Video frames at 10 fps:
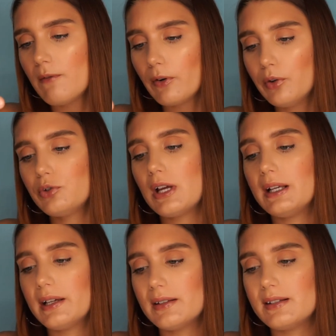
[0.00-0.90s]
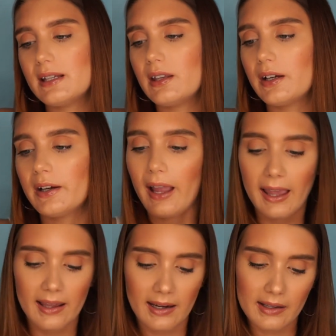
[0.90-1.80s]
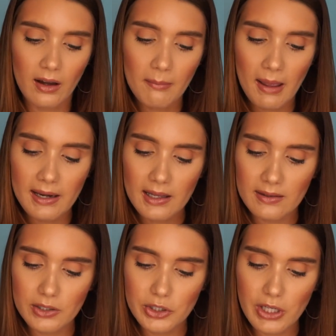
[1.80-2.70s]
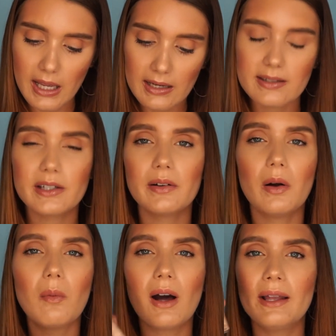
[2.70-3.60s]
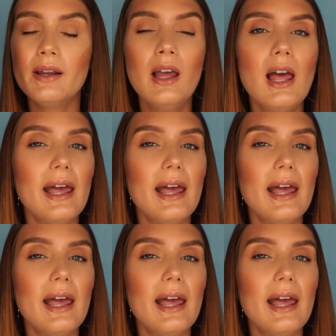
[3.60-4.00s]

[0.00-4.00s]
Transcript: Photogenic Concealer, and I got mine in the shade 01,